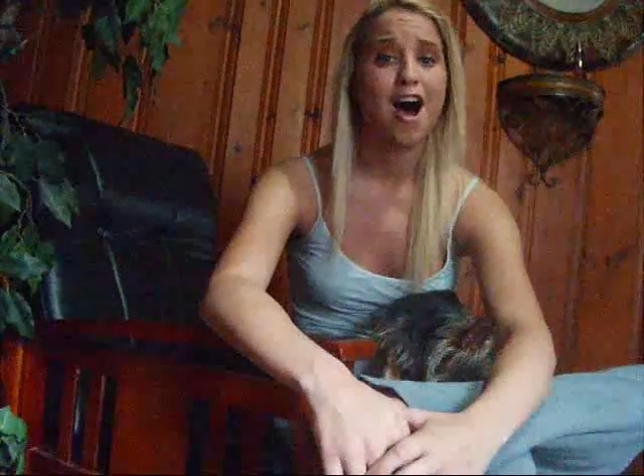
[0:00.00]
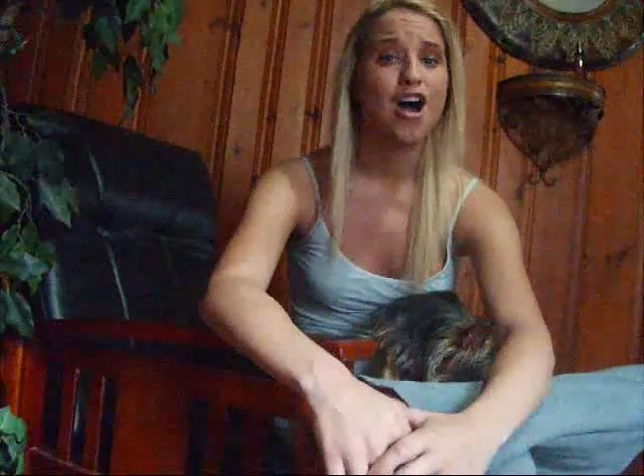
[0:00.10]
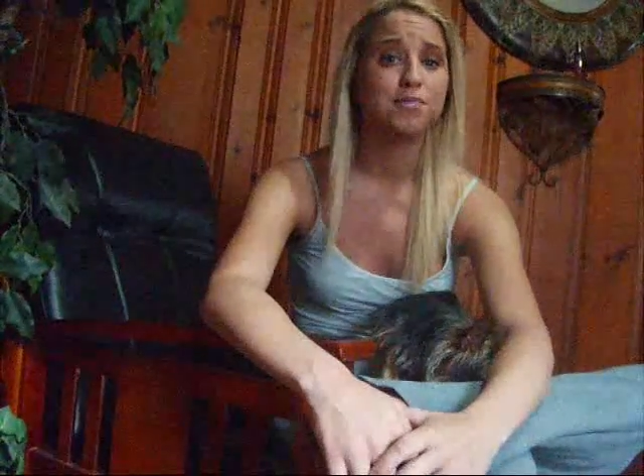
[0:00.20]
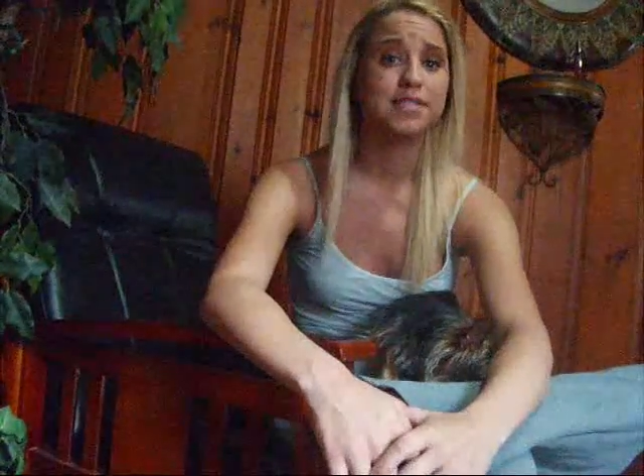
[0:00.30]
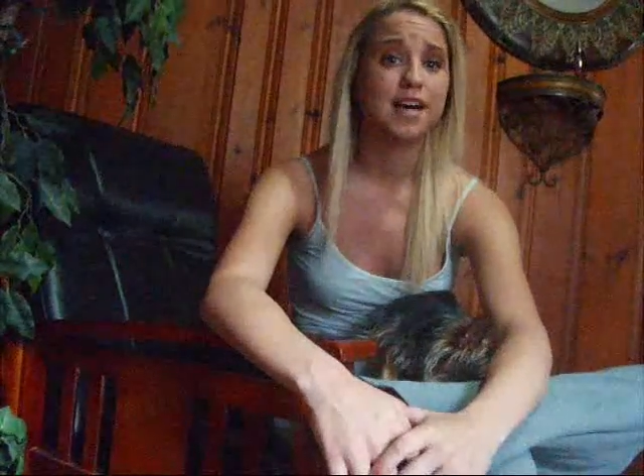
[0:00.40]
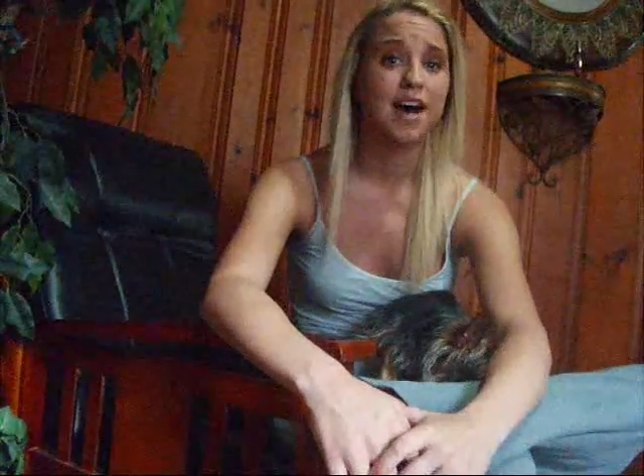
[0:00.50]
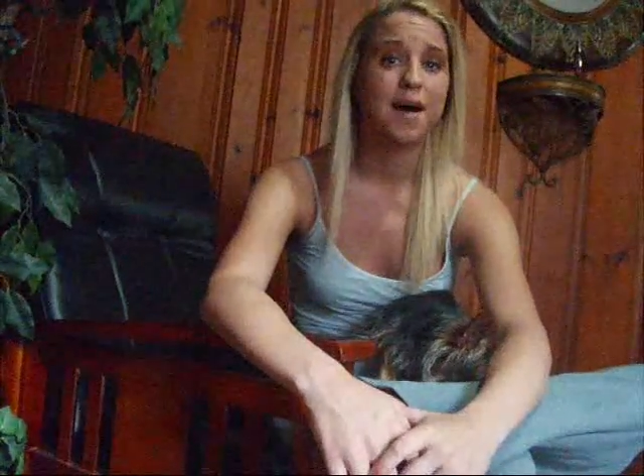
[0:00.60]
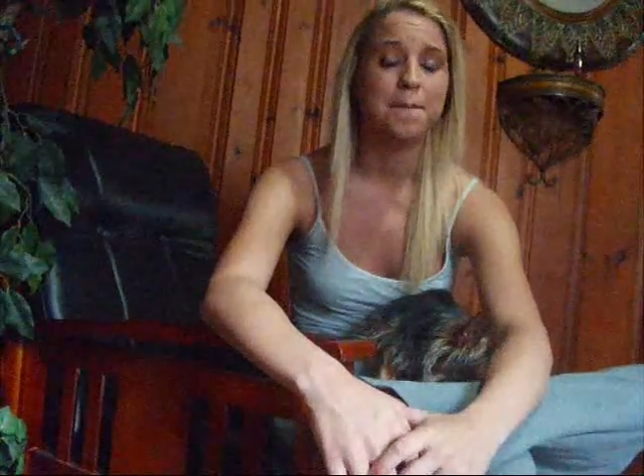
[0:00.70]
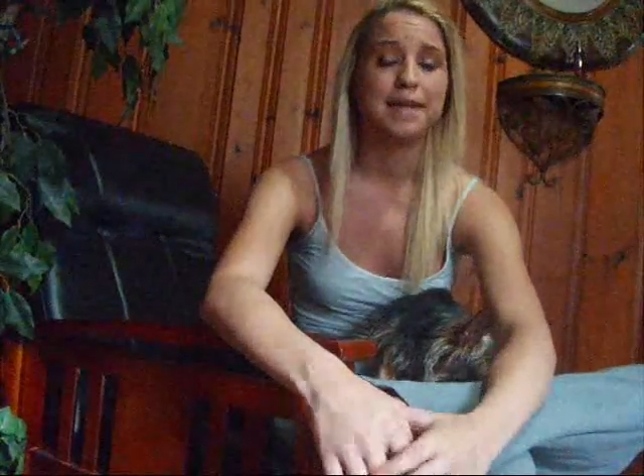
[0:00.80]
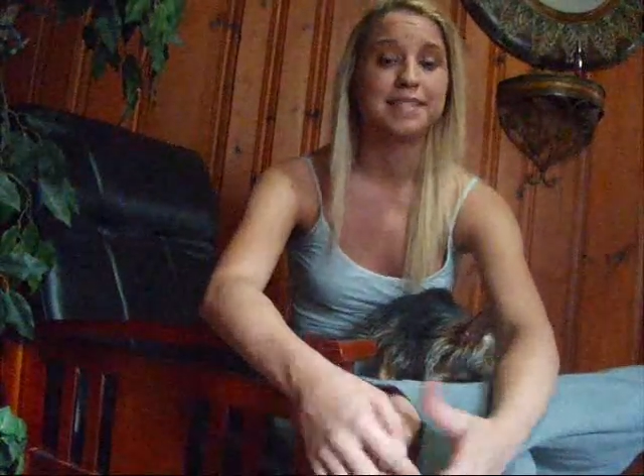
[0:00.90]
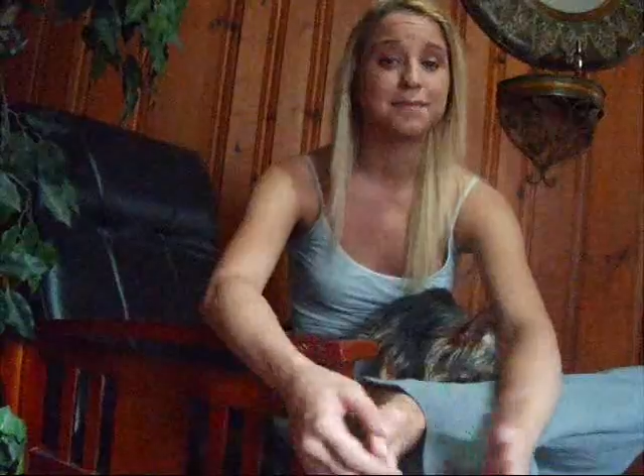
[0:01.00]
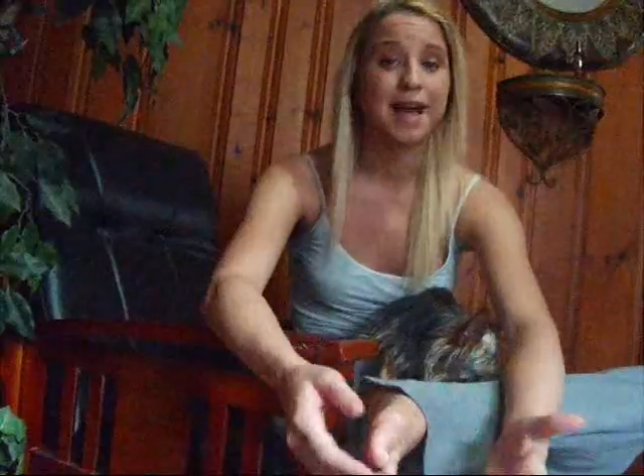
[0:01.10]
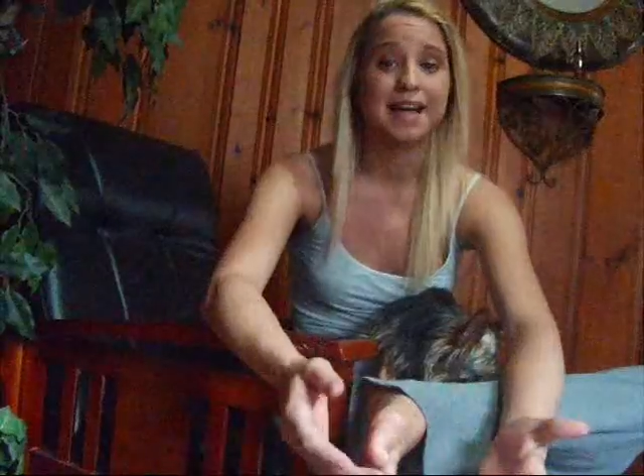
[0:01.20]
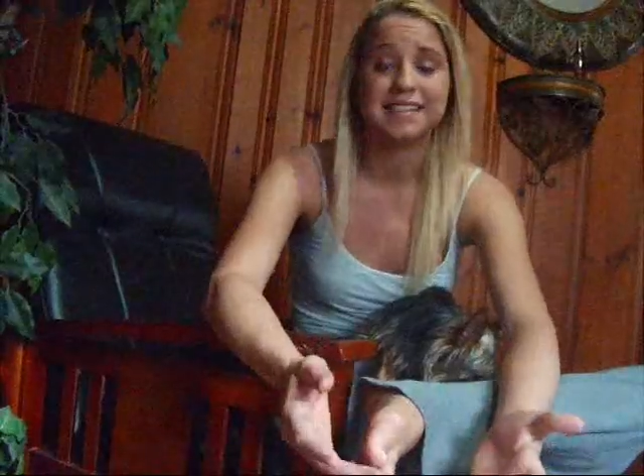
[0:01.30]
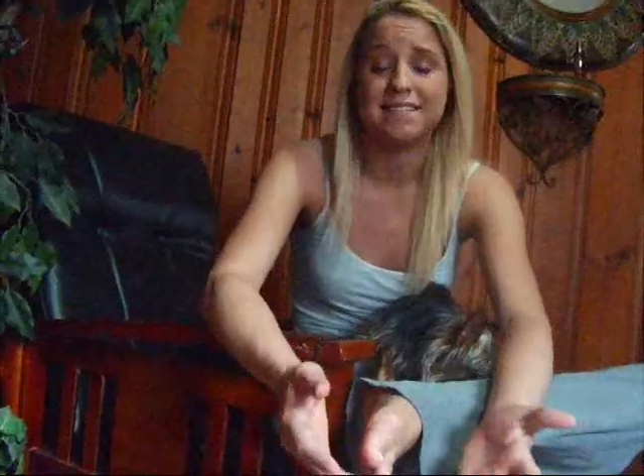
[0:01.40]
I hope to meet some
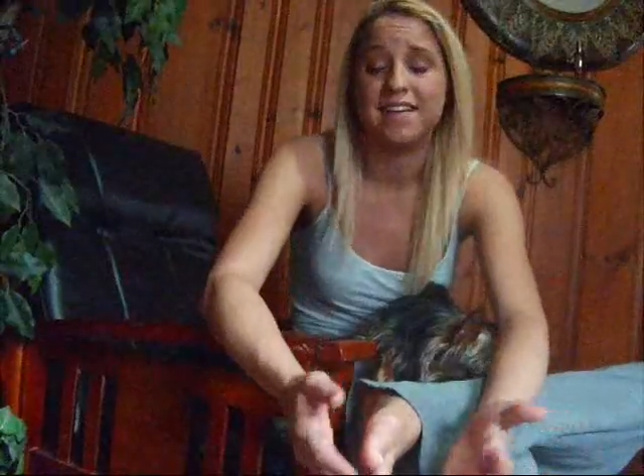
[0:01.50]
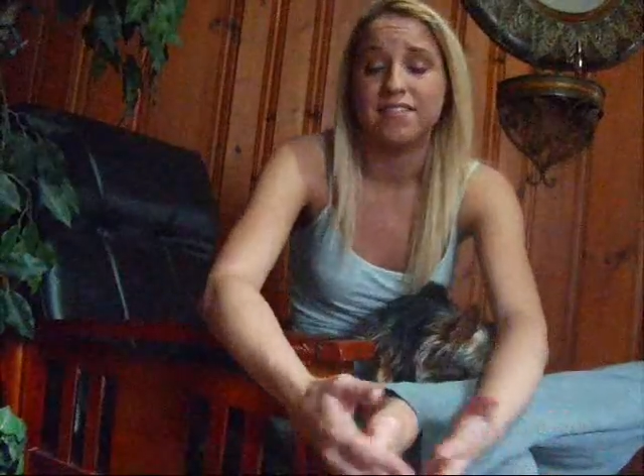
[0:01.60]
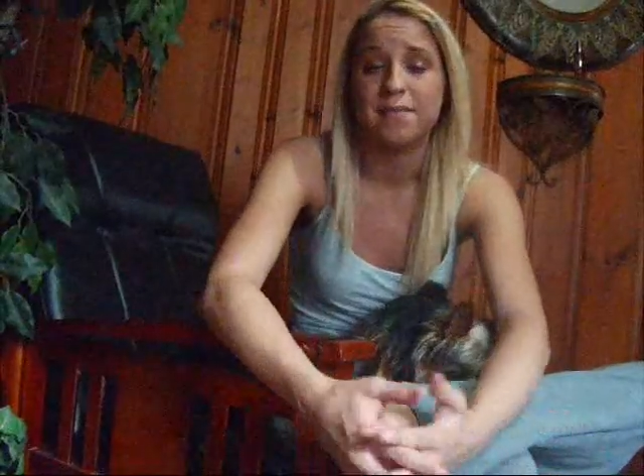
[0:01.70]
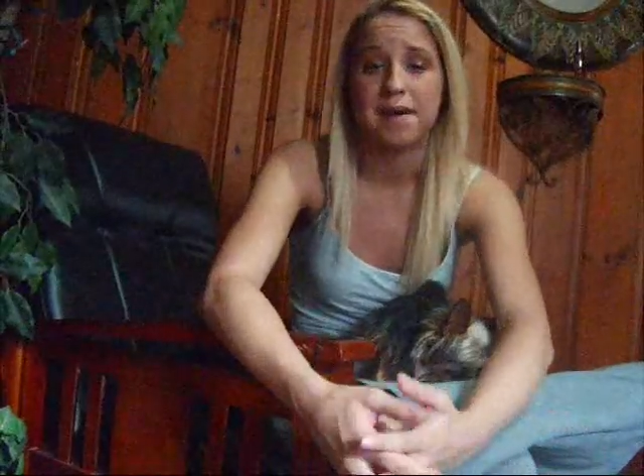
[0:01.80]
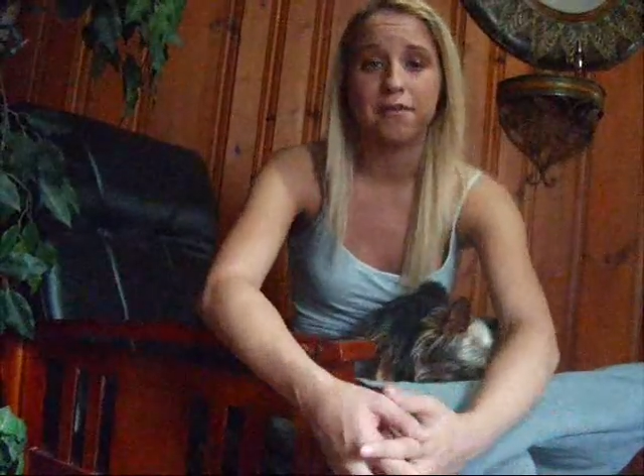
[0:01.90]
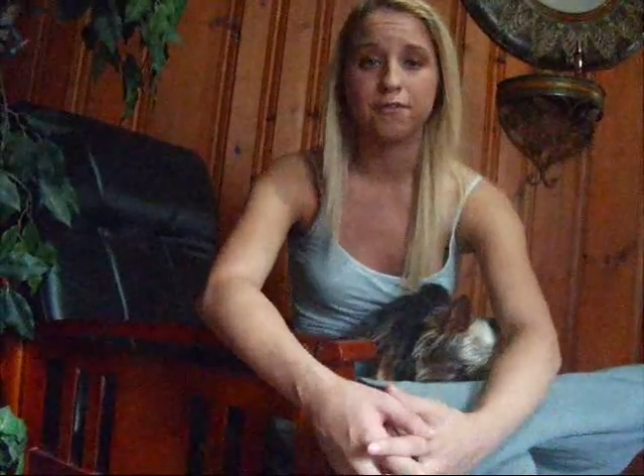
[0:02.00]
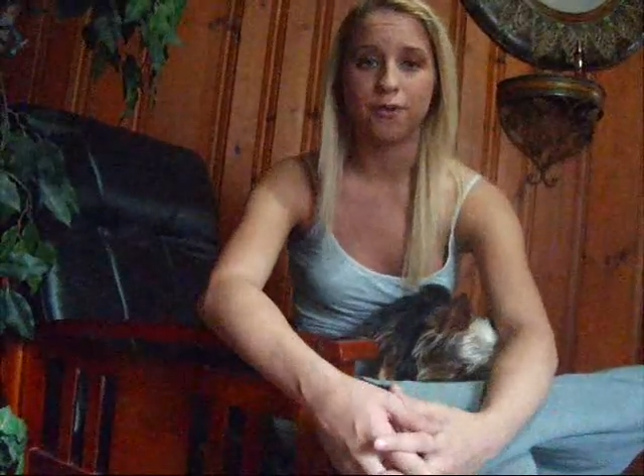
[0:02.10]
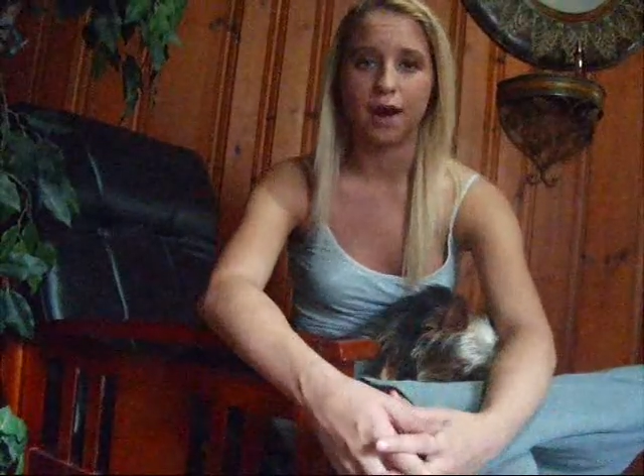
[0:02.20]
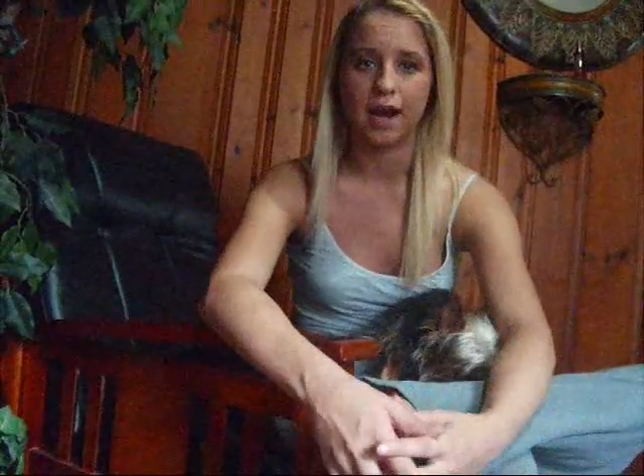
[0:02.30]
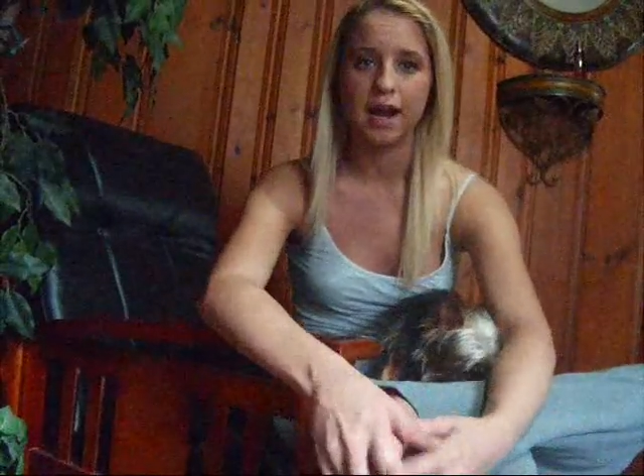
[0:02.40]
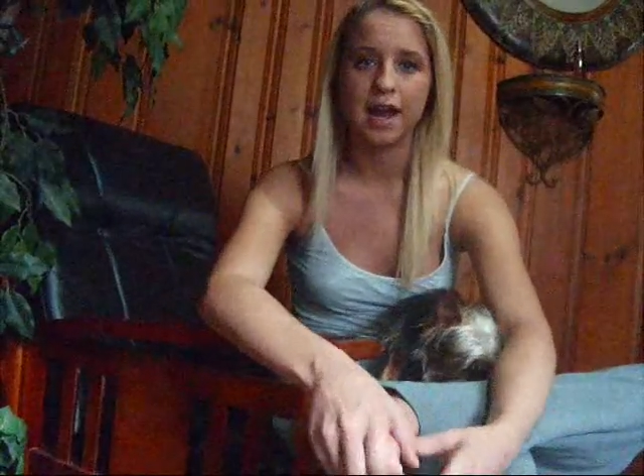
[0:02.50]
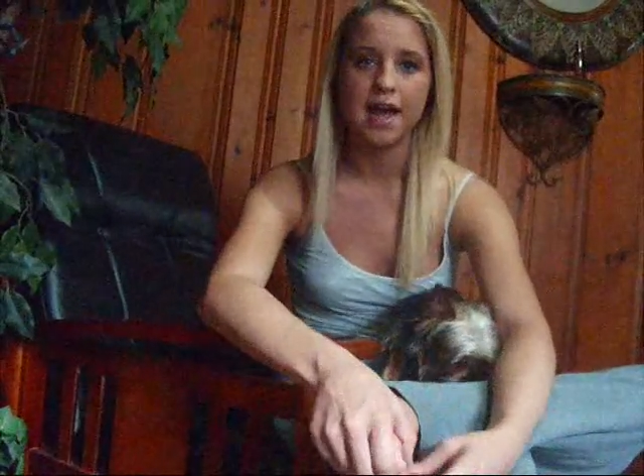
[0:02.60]
guys that I've never met before.